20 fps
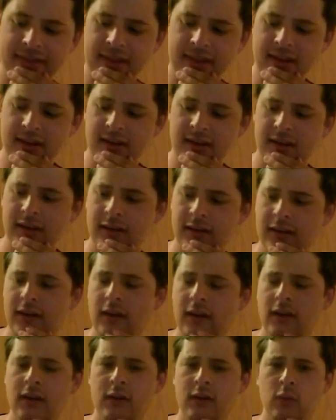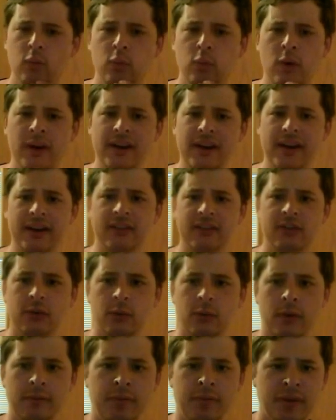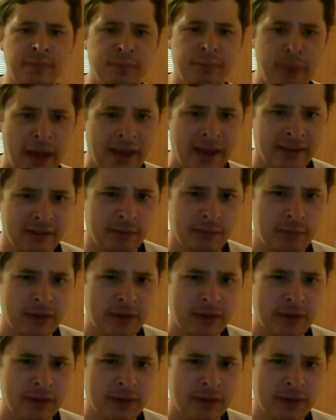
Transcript: think one answer would be Bess,